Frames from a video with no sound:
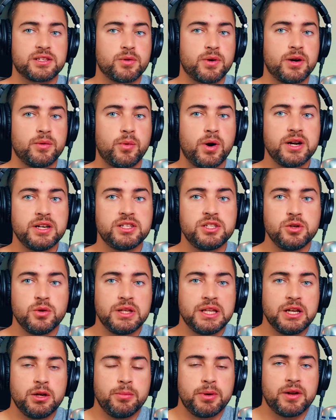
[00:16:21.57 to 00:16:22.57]
So I wanted to do a
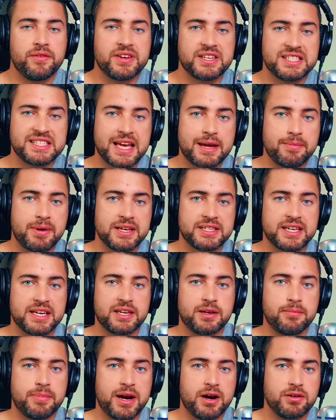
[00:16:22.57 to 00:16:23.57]
little bit of a
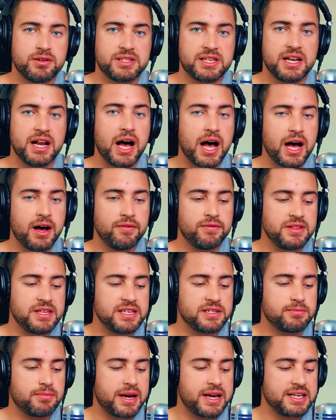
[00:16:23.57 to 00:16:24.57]
side-by-side comparison of
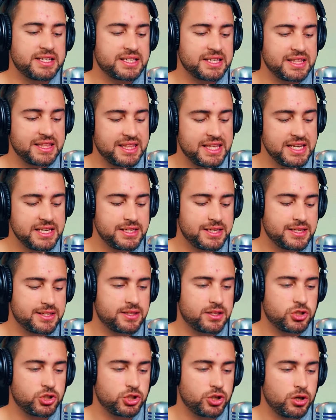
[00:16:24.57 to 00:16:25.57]
these mics. This is
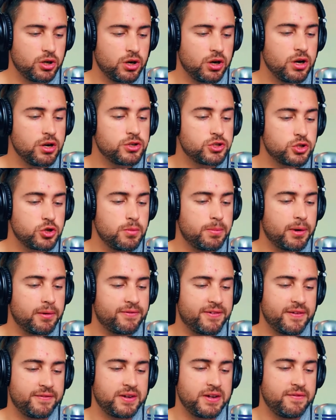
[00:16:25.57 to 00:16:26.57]
the Shure Super
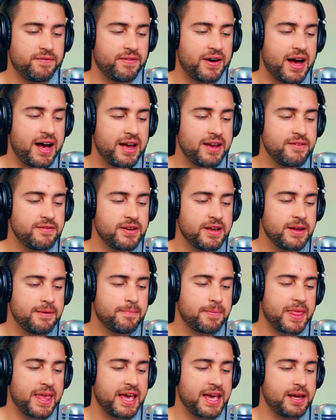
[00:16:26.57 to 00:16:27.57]
55,
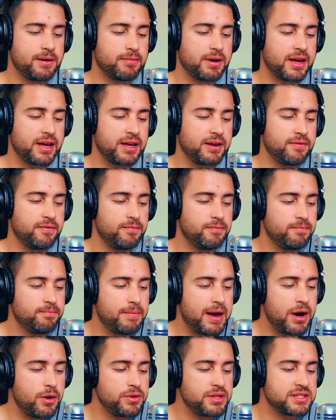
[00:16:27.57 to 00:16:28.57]
and my
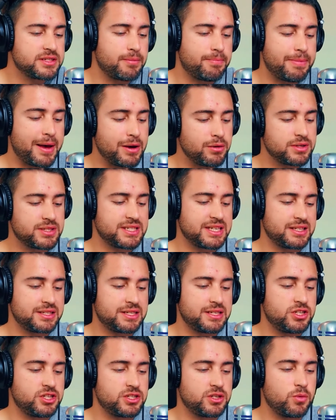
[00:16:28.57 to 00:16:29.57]
mouth is about
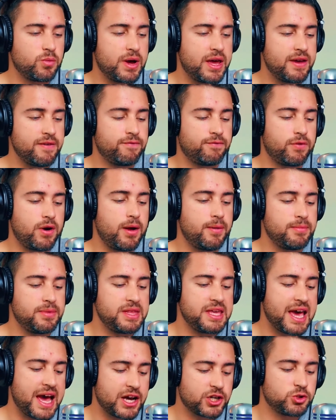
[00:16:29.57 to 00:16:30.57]
6 inches away from
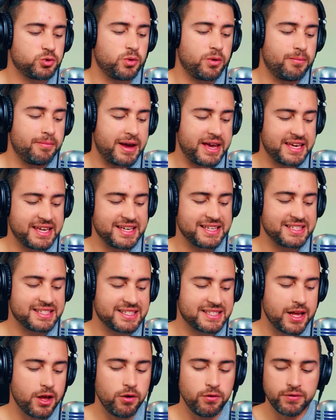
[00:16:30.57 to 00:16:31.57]
the actual mic
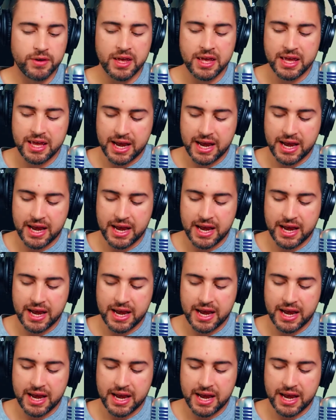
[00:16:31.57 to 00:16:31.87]
itself.